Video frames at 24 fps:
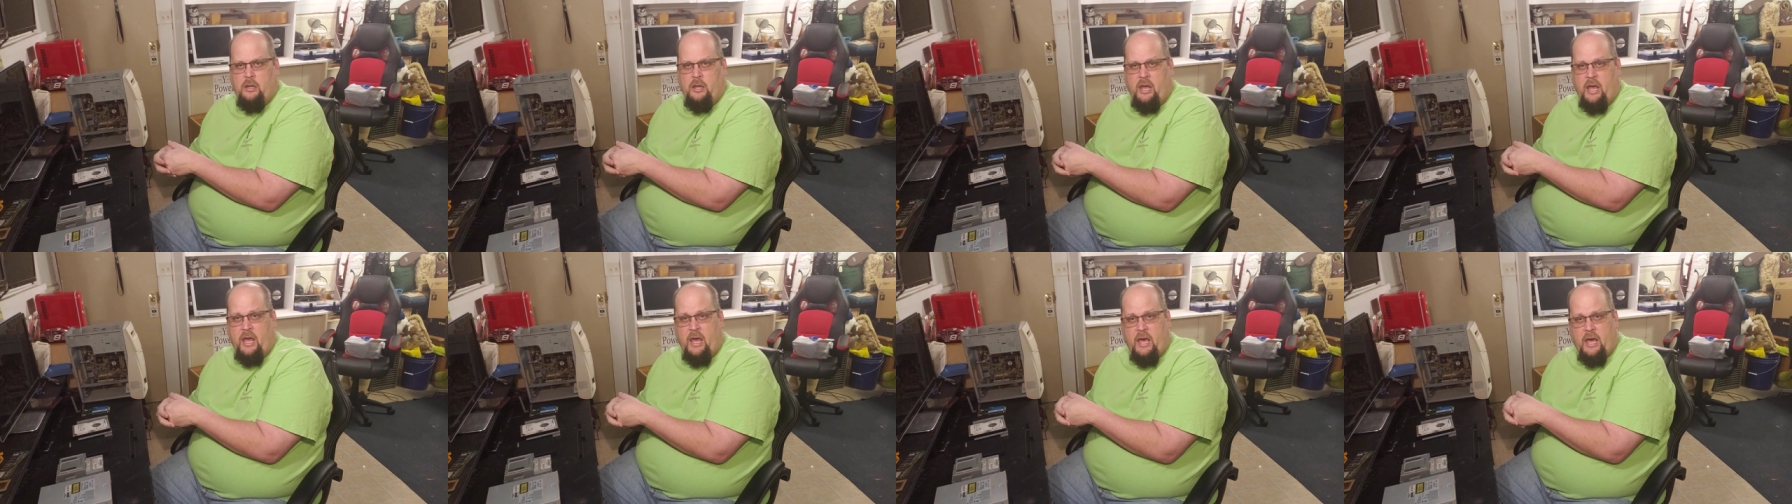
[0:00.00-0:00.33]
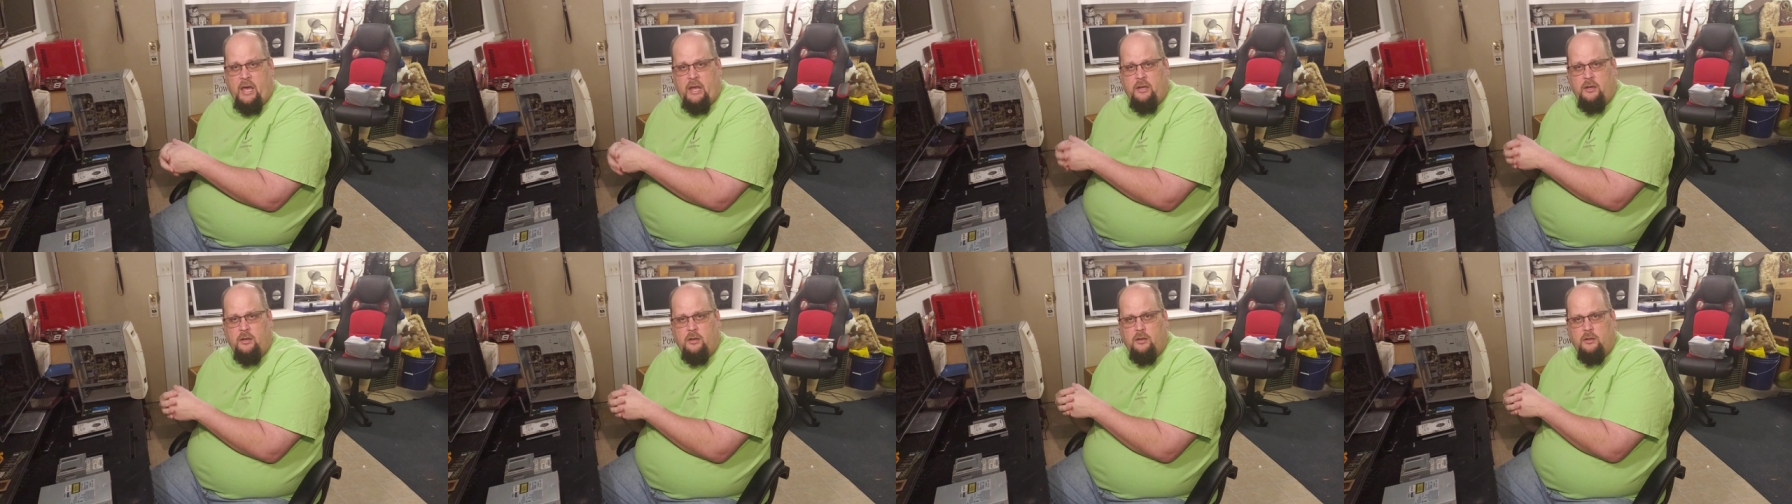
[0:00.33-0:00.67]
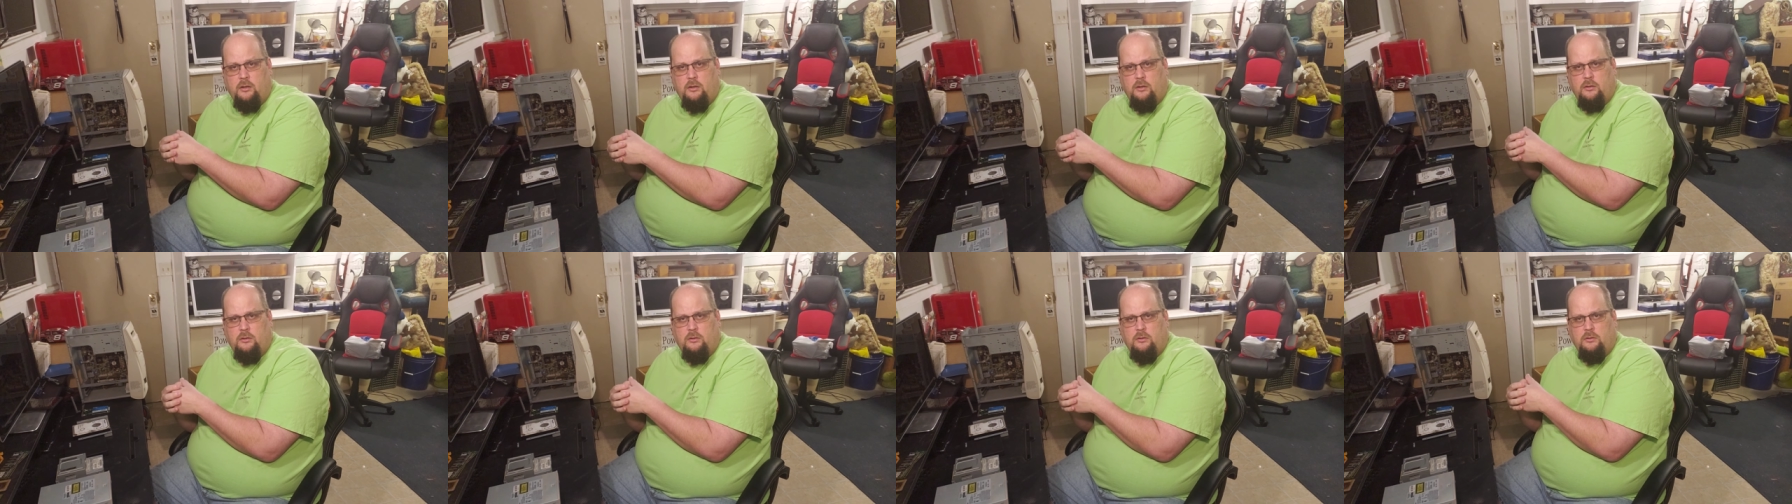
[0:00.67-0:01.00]
and
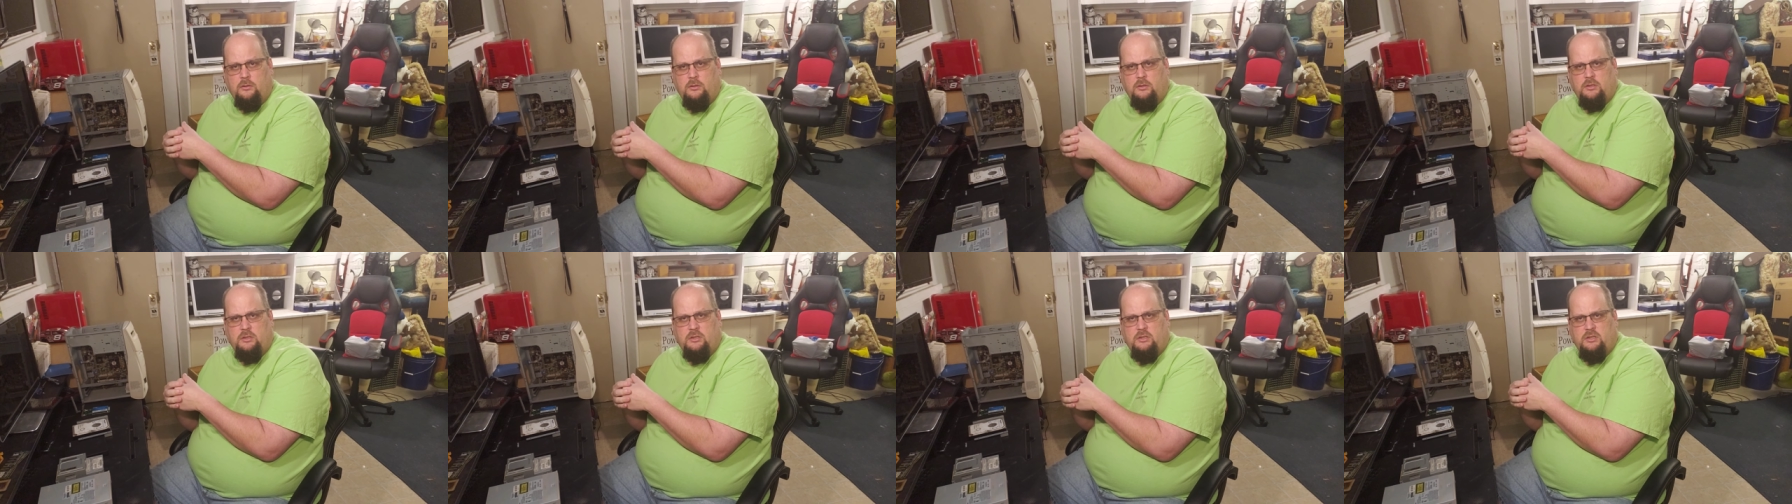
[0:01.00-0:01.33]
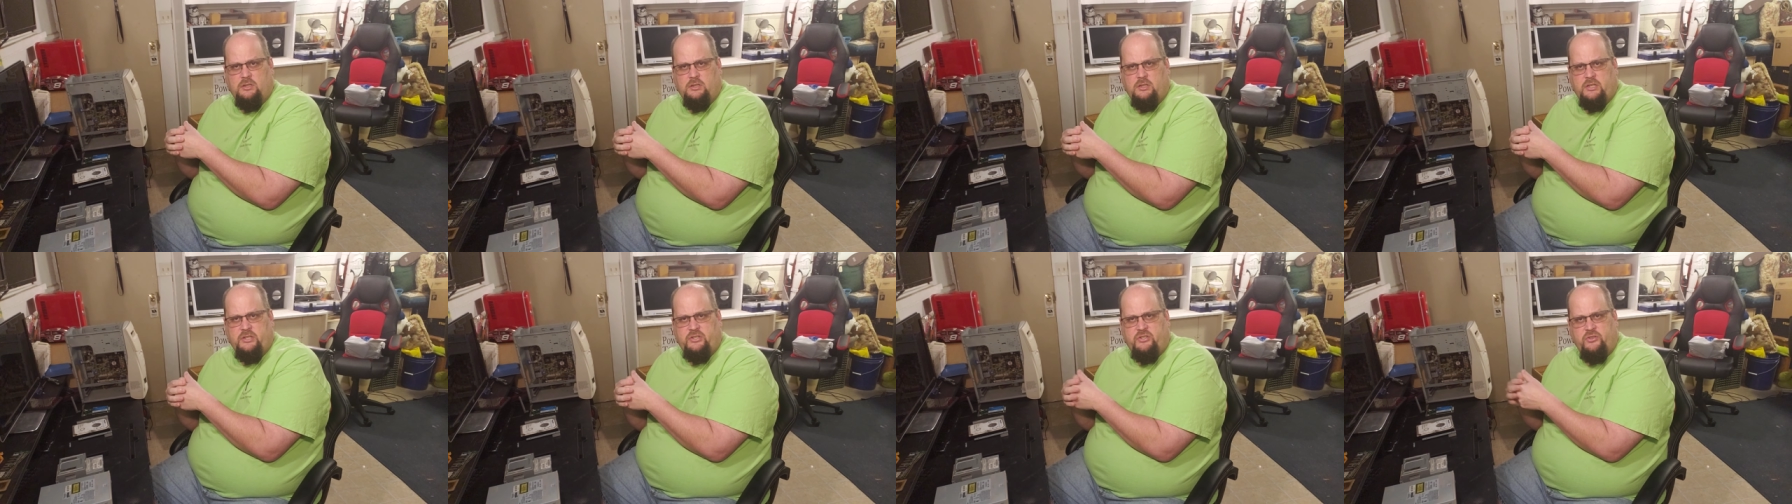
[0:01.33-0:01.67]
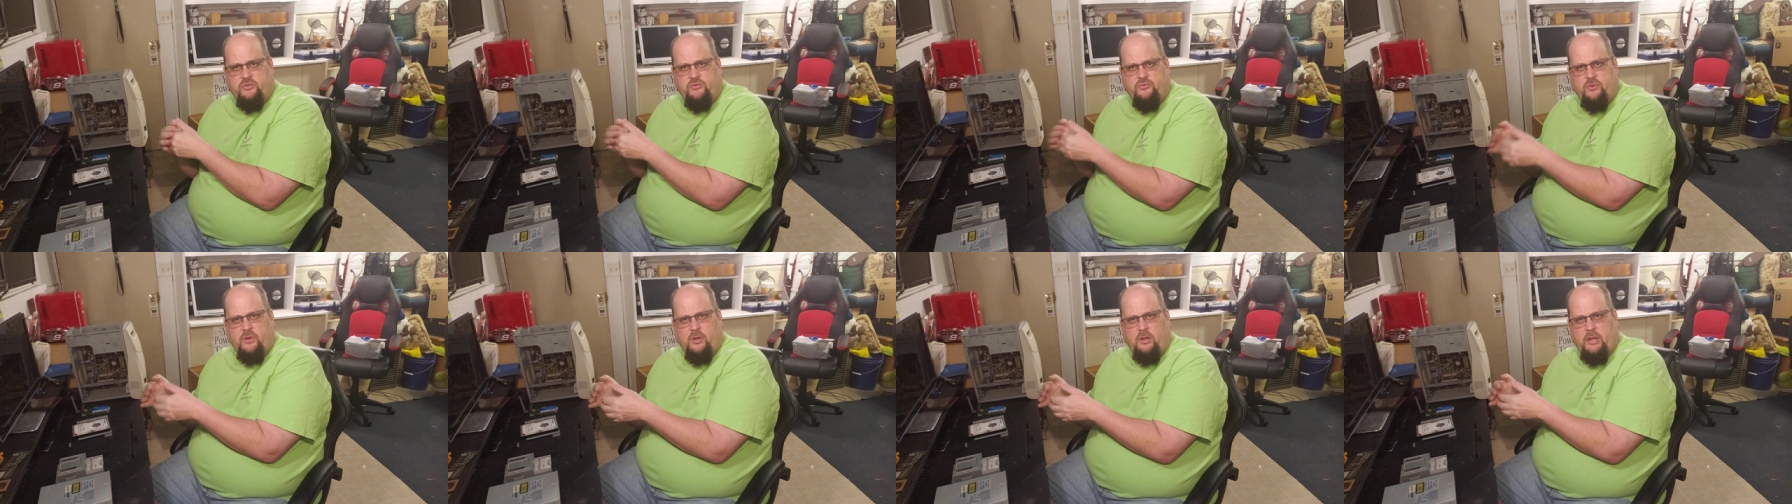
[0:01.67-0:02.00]
this
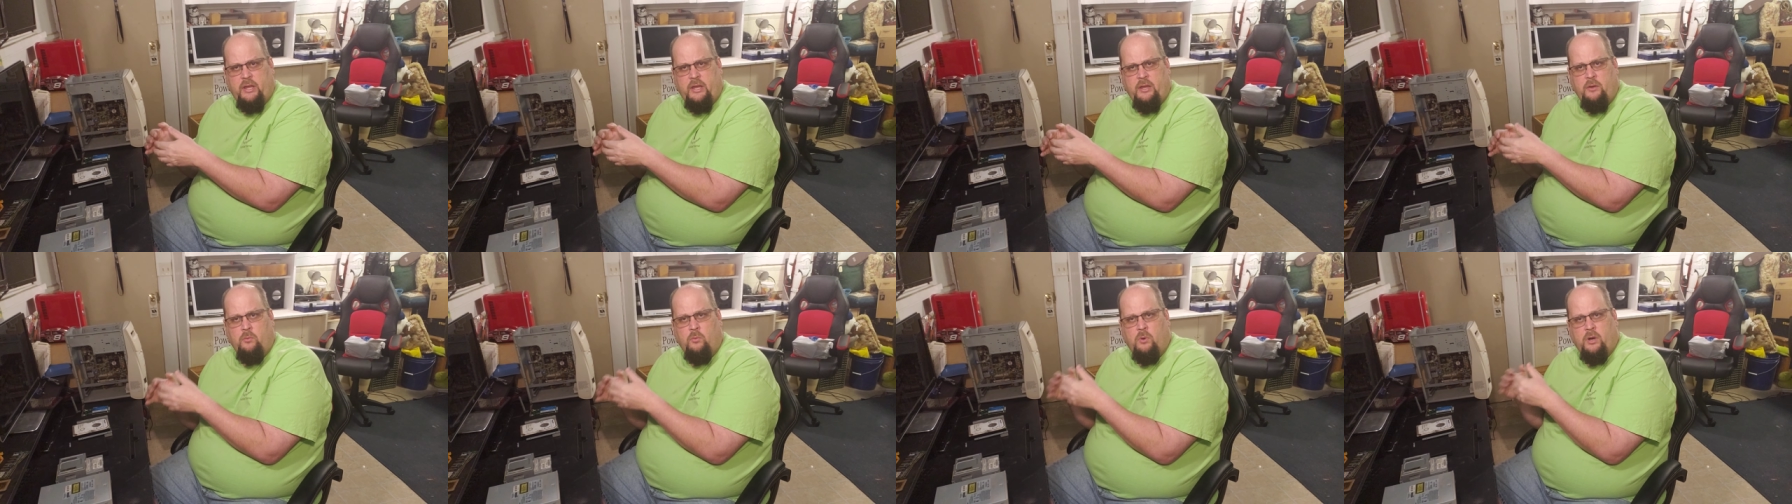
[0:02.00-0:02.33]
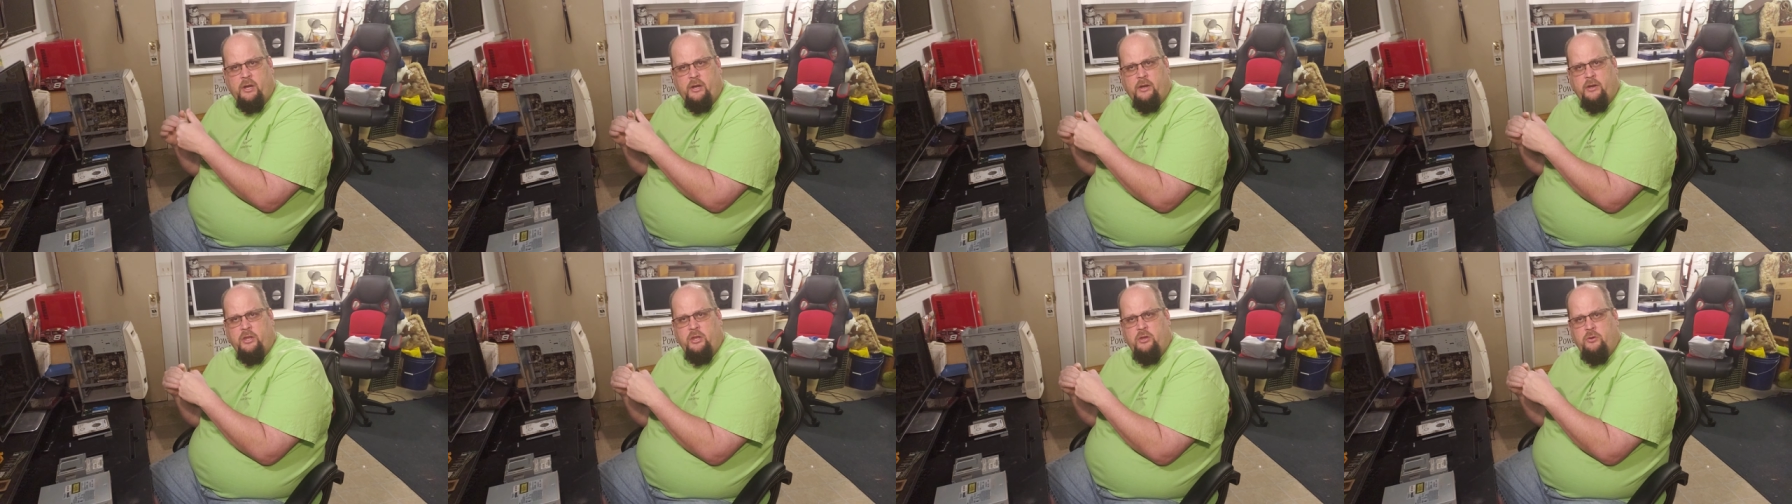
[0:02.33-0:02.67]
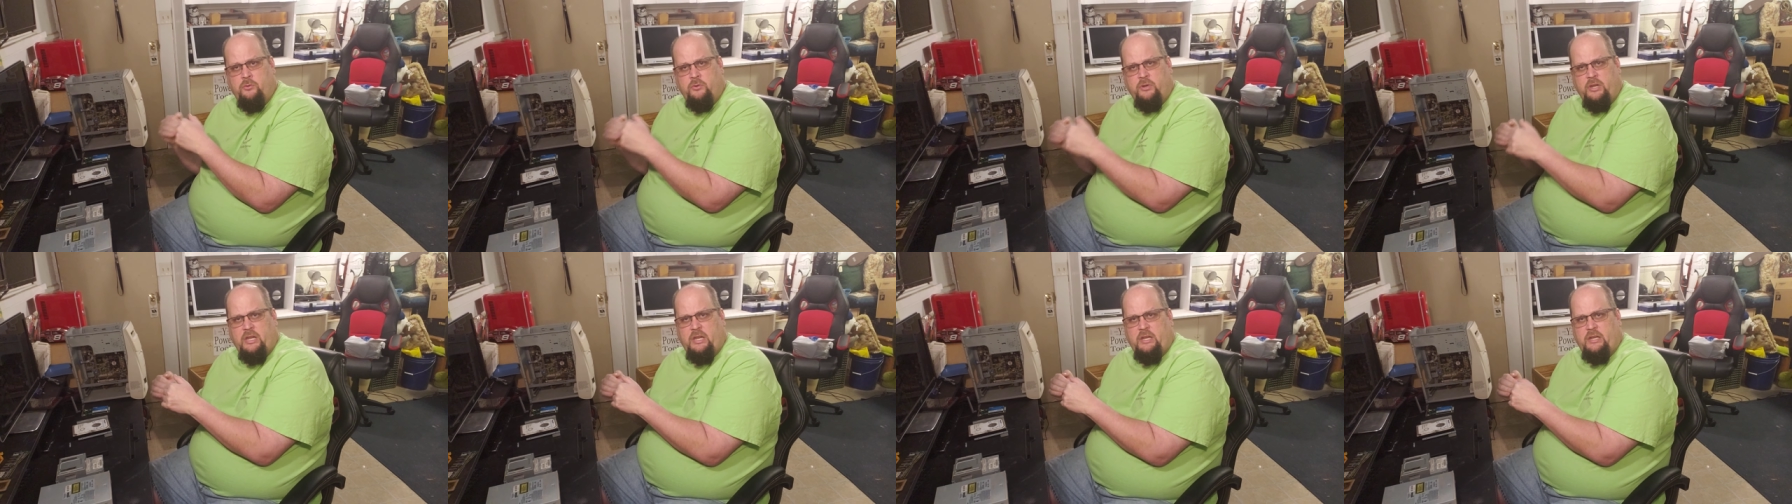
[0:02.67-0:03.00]
is really where
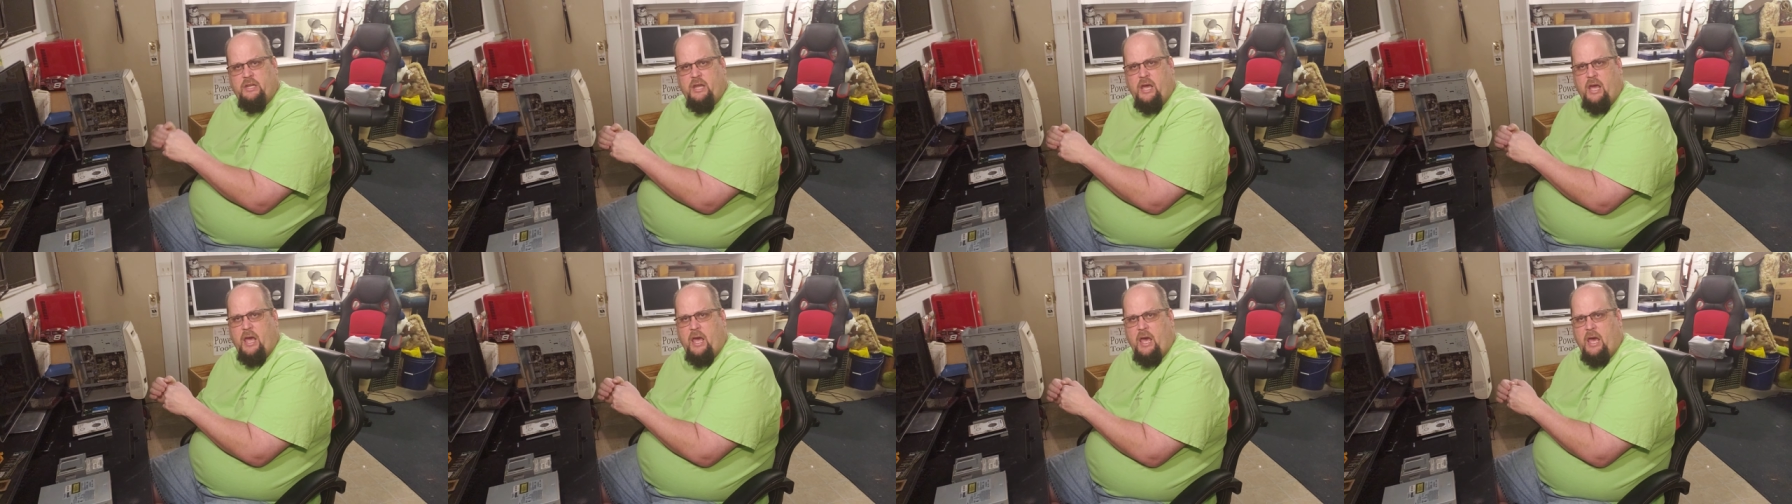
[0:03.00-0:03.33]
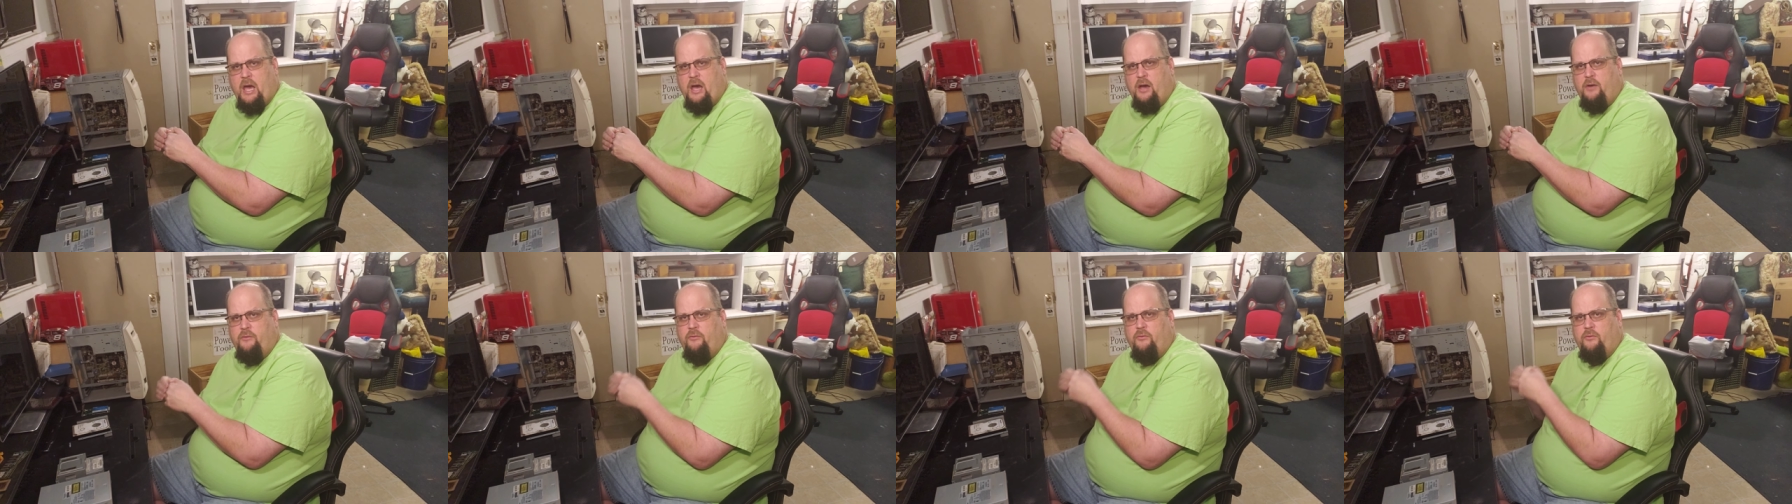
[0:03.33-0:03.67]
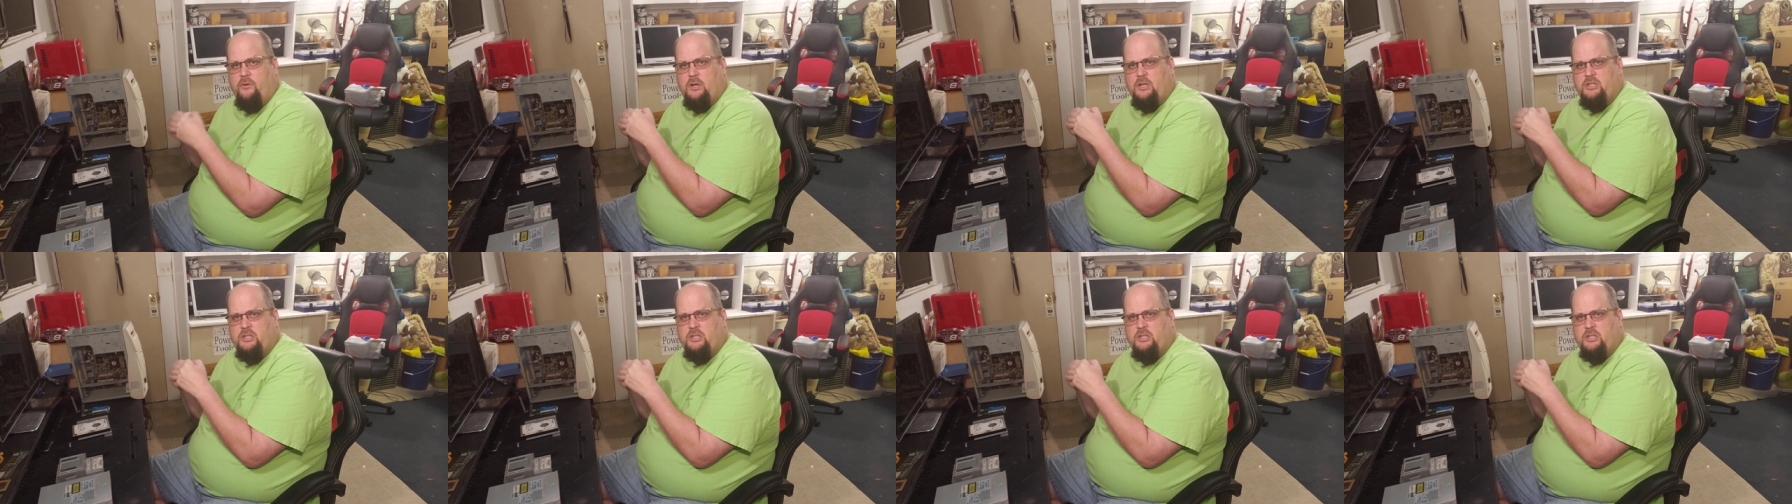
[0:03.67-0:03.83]
you need to have